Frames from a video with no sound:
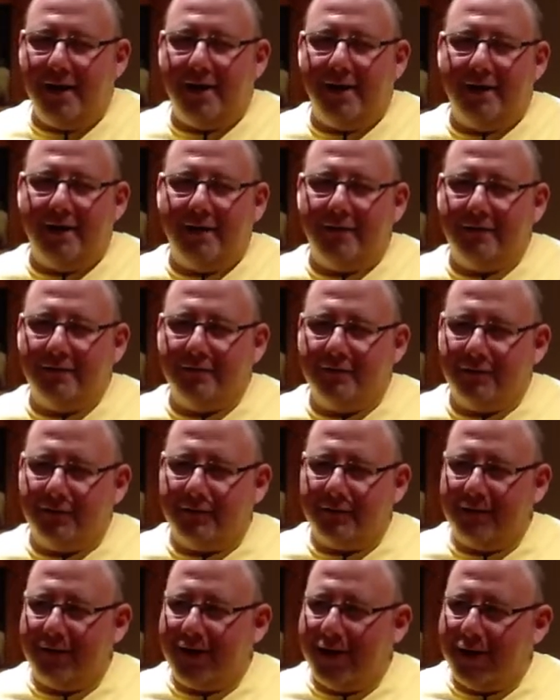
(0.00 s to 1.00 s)
Yeah, I was just
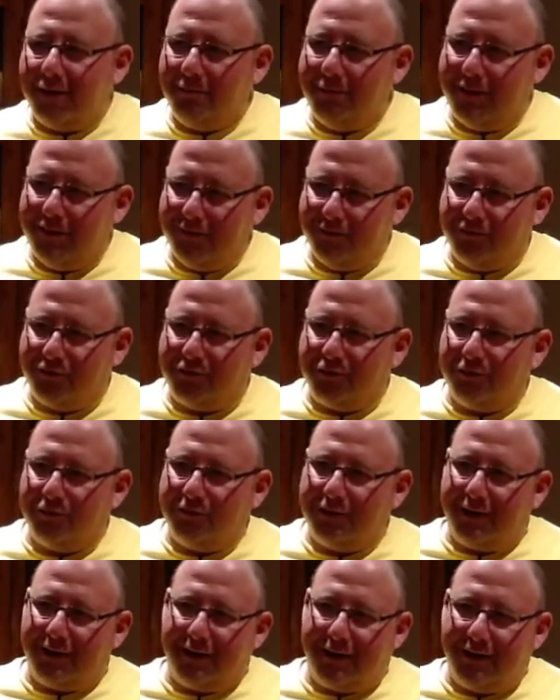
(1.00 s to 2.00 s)
a loudmouth Jew.
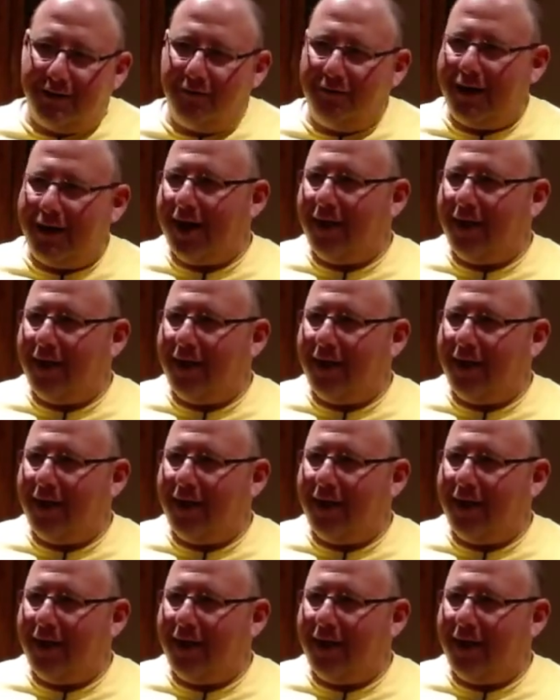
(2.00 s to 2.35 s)
Like they don't